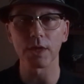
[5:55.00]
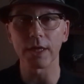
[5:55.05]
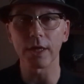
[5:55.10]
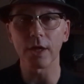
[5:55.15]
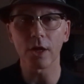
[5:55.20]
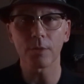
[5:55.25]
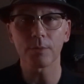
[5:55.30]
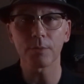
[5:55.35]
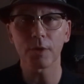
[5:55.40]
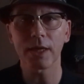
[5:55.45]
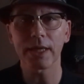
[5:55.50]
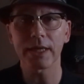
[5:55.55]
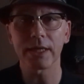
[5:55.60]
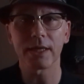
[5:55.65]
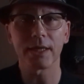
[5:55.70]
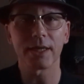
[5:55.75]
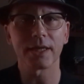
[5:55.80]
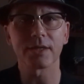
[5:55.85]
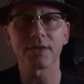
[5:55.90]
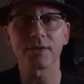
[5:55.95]
they operate
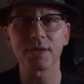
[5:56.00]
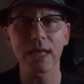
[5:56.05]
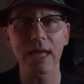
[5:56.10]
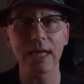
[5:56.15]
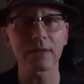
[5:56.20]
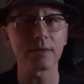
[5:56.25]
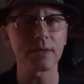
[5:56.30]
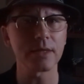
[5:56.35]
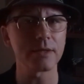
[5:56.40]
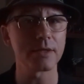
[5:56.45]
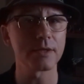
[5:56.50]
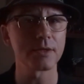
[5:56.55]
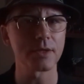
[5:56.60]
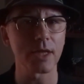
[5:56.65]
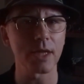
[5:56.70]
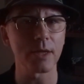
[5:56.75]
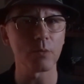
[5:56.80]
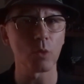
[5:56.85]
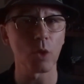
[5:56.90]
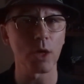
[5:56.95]
in exactly the
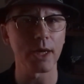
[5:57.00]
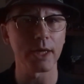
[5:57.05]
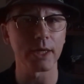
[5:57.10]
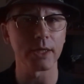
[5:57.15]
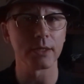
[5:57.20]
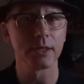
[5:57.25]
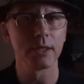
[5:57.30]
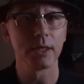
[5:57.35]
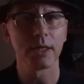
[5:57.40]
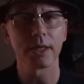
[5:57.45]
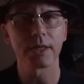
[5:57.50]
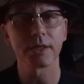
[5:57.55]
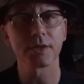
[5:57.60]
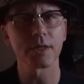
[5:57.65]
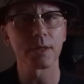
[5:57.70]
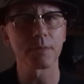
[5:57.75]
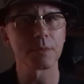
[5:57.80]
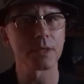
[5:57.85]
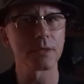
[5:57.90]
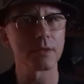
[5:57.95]
same way,
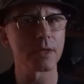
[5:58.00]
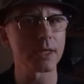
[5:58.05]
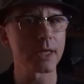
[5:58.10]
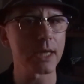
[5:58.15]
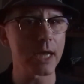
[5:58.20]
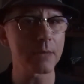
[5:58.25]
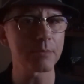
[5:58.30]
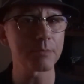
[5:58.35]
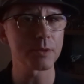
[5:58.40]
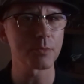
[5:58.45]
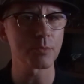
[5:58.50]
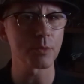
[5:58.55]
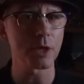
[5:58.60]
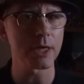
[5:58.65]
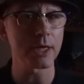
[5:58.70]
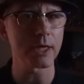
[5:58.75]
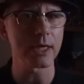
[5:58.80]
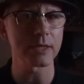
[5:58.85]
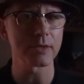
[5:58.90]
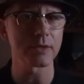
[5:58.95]
except that the cap
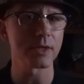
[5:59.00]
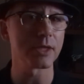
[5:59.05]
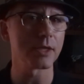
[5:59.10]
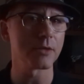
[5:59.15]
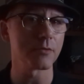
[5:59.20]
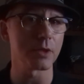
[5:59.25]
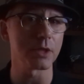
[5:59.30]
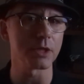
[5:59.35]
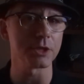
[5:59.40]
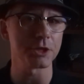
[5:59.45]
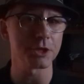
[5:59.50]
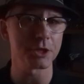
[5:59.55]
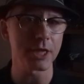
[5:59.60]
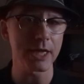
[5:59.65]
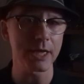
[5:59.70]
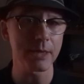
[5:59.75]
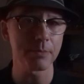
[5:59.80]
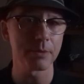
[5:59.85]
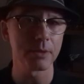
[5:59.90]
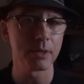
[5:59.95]
spring has a different
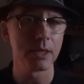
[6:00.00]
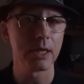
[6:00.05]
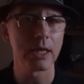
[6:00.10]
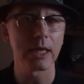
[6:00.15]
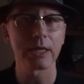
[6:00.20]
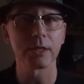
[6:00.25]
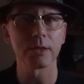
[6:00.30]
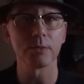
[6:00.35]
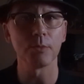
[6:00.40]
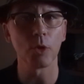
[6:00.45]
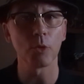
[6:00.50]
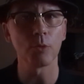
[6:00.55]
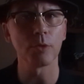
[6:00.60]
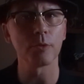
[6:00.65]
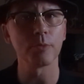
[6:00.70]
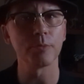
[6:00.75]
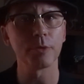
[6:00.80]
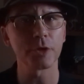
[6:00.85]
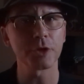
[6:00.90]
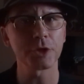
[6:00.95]
shape and the
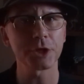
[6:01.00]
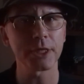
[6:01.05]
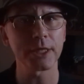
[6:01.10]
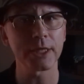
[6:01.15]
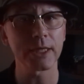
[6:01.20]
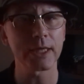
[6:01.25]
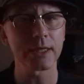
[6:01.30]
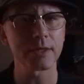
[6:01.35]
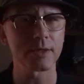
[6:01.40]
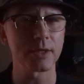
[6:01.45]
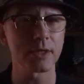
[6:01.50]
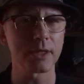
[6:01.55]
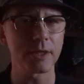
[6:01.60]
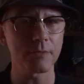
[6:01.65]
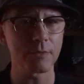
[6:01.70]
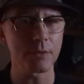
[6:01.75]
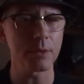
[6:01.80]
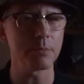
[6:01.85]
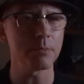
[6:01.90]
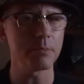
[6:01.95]
mobile bushing has a
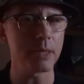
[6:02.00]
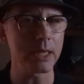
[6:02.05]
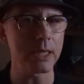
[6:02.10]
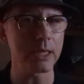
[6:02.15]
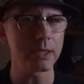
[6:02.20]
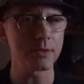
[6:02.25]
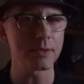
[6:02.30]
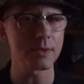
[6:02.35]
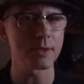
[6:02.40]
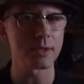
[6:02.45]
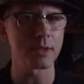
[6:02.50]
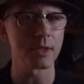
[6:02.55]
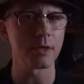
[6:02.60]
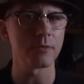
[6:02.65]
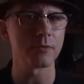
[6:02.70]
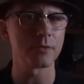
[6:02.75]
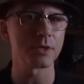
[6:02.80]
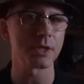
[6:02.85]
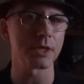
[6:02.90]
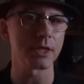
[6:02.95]
different means
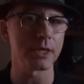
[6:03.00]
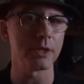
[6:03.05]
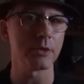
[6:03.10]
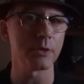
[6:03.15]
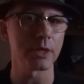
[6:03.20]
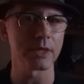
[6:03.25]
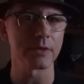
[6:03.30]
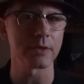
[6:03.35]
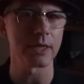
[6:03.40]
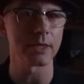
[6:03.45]
of securing